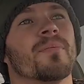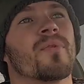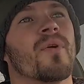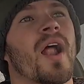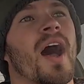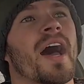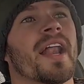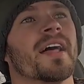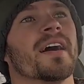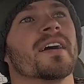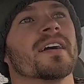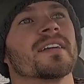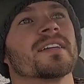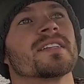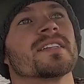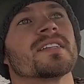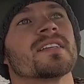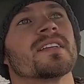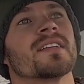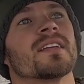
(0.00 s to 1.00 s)

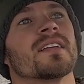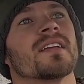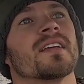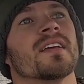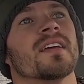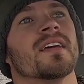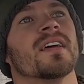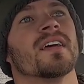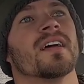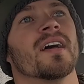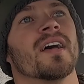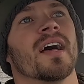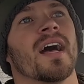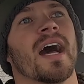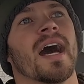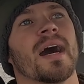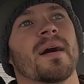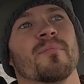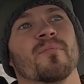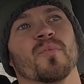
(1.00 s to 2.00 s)
product,
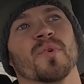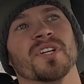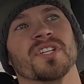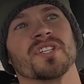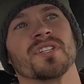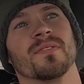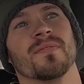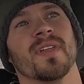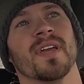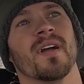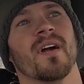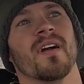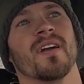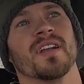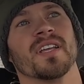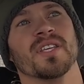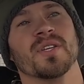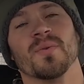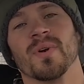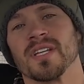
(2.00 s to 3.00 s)
which they are
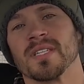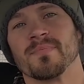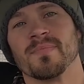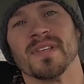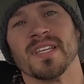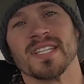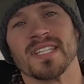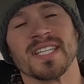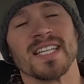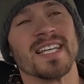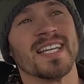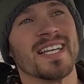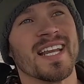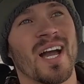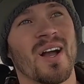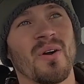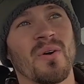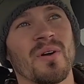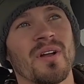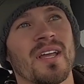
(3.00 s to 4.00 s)
USB-C
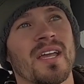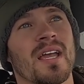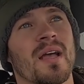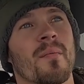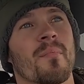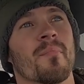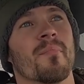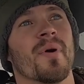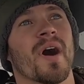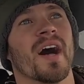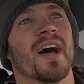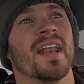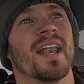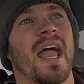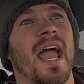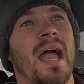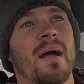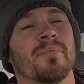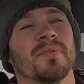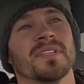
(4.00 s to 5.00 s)
now, but
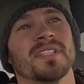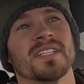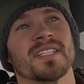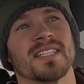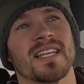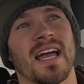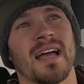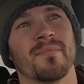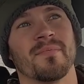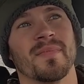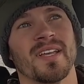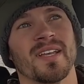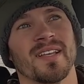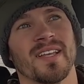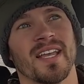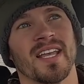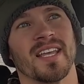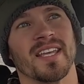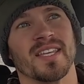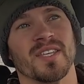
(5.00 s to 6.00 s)
Apple does not make
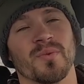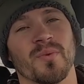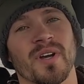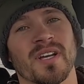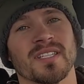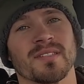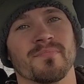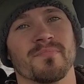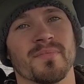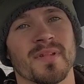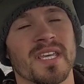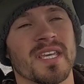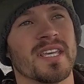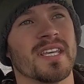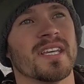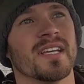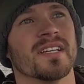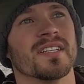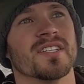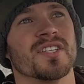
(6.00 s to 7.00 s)
a
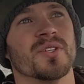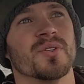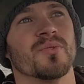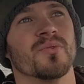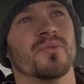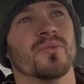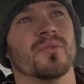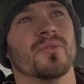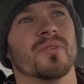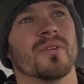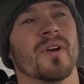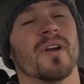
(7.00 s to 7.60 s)
USB-A to